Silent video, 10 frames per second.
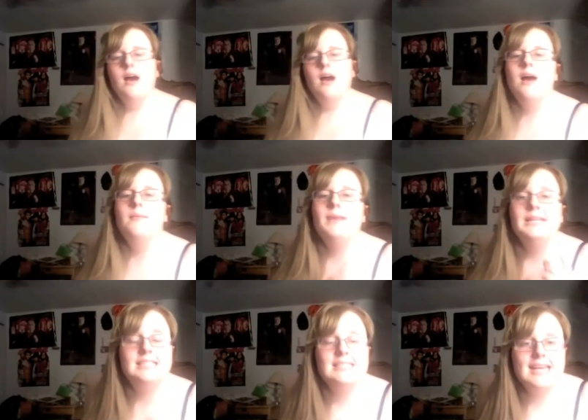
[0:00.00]
I
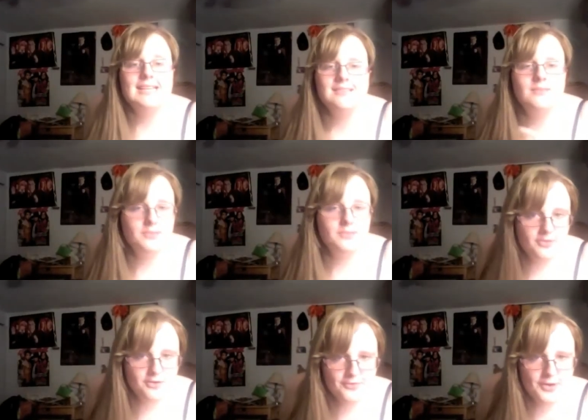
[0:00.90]
did take some
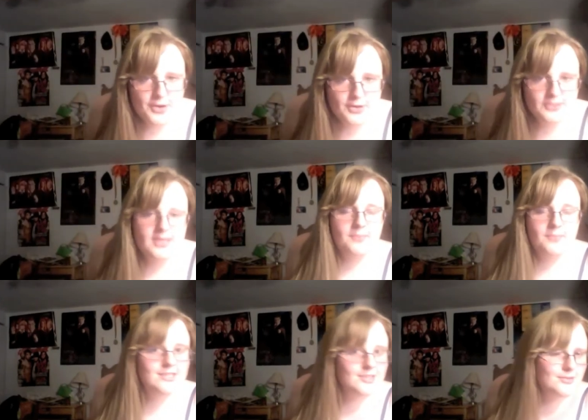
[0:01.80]
before photos, but
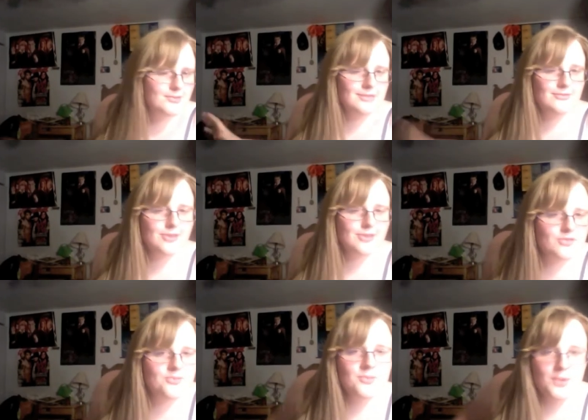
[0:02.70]
I don't really feel
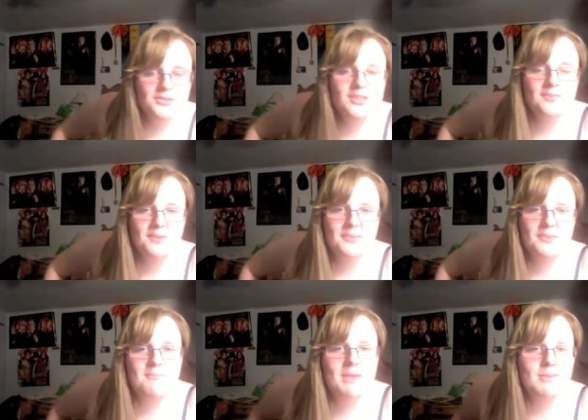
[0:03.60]
comfortable posting them up
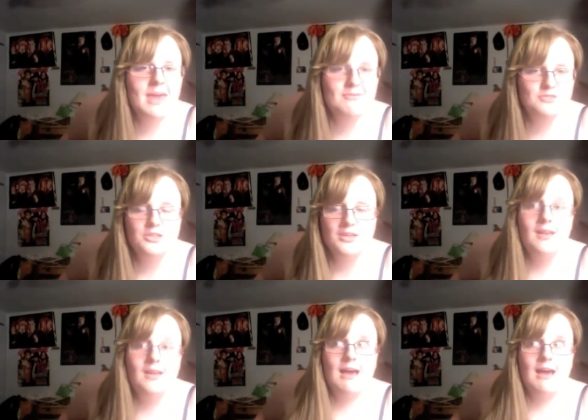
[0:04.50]
yet. Maybe after
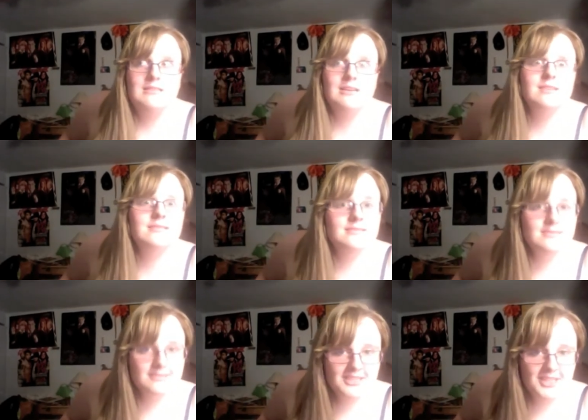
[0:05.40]
I start,
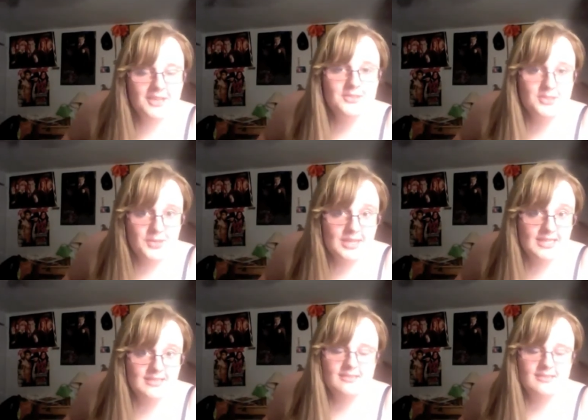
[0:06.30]
doing
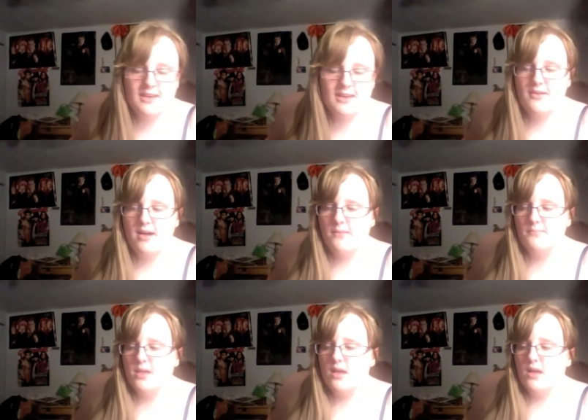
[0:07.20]
this and stuff,
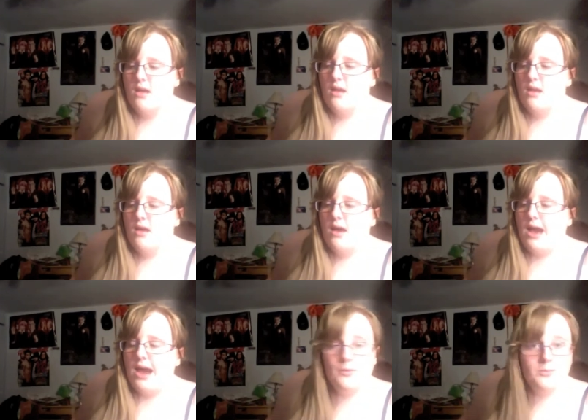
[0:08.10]
I
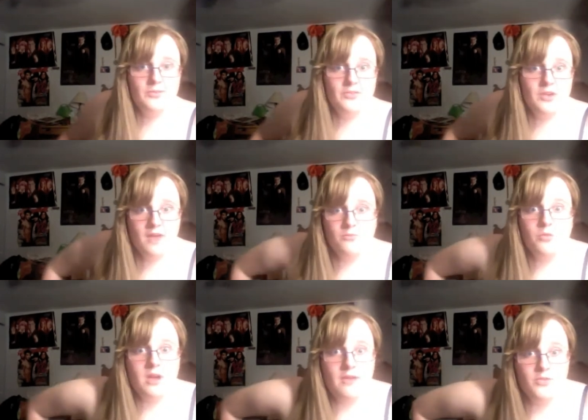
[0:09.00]
will feel
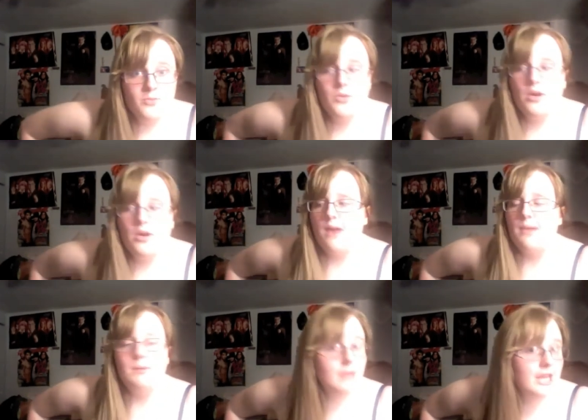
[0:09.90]
more comfortable.
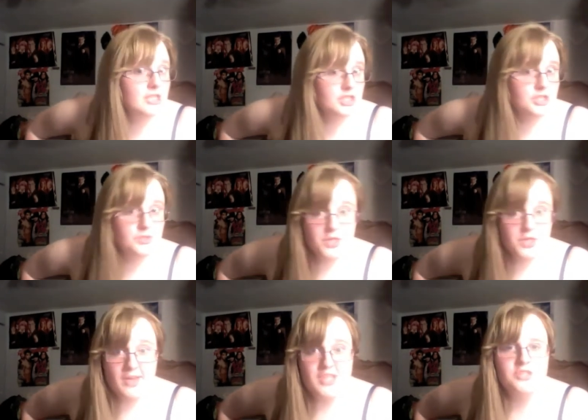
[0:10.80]
I plan to do
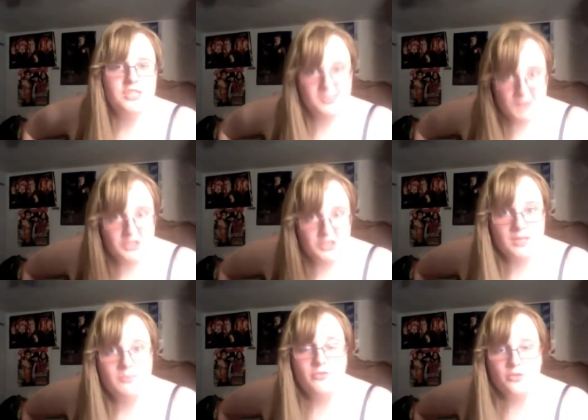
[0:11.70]
so eventually,
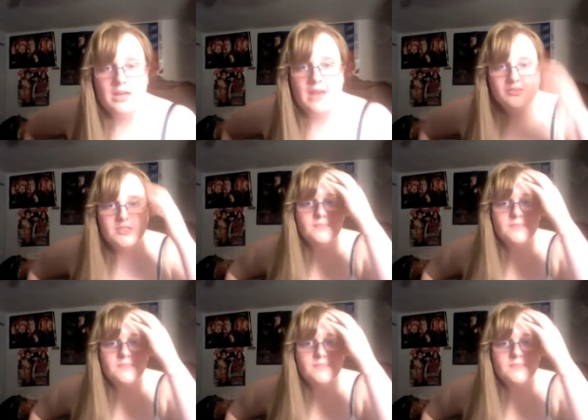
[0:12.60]
especially before and after.